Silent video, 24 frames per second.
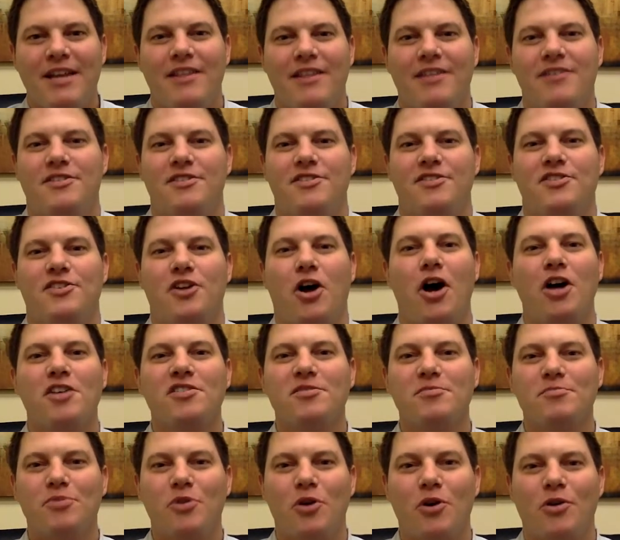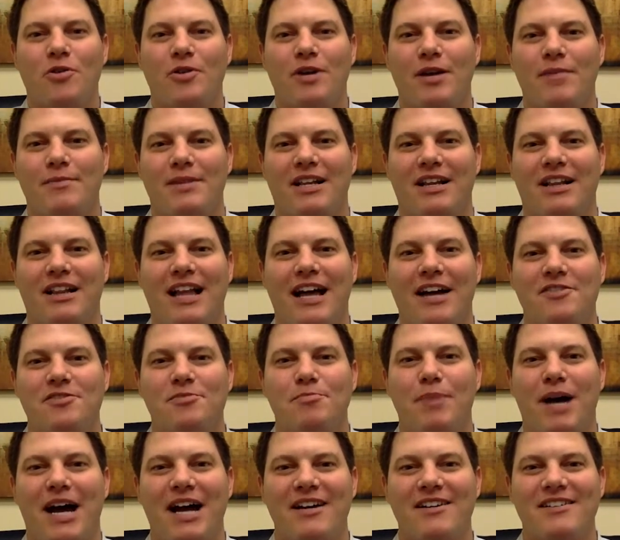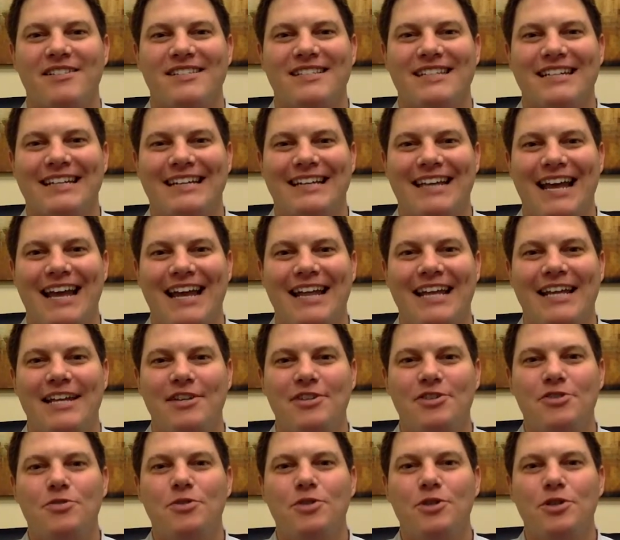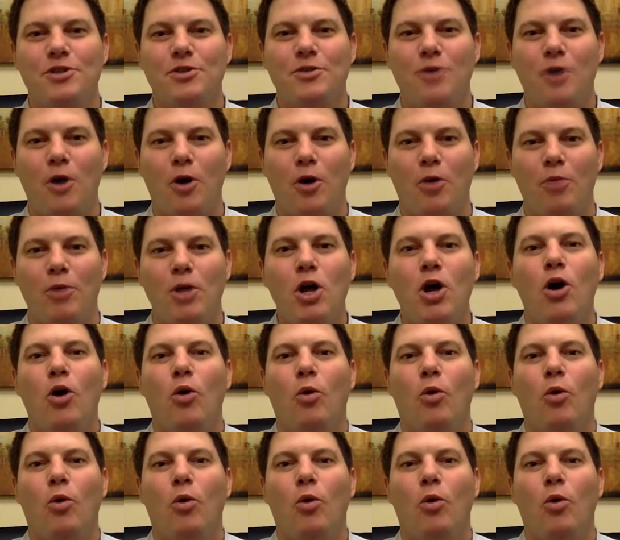This is an awesome program that allows buyers to get into a new home